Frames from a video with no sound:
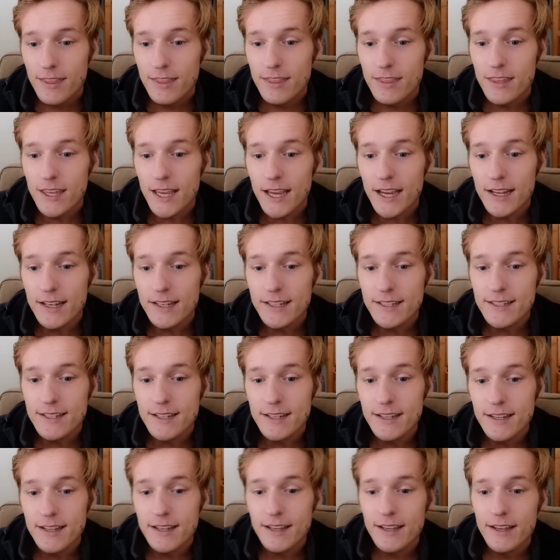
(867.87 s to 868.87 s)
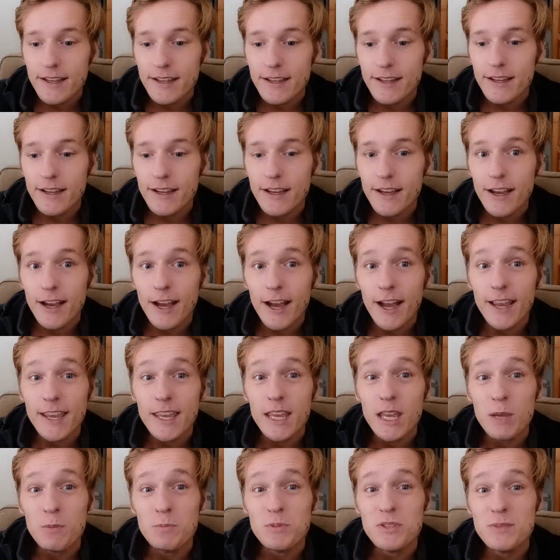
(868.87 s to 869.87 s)
that I
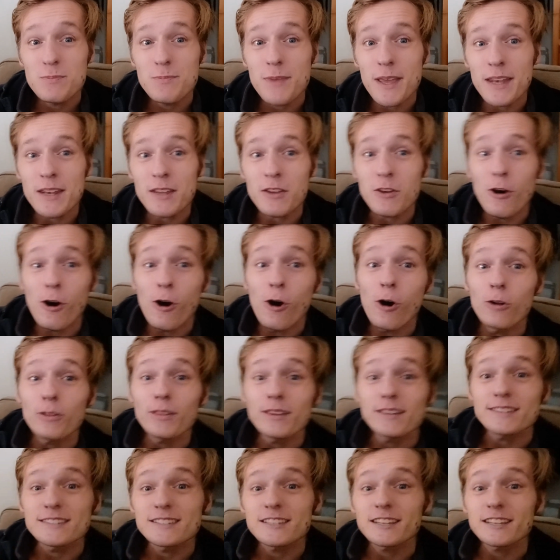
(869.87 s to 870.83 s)
keep spending all this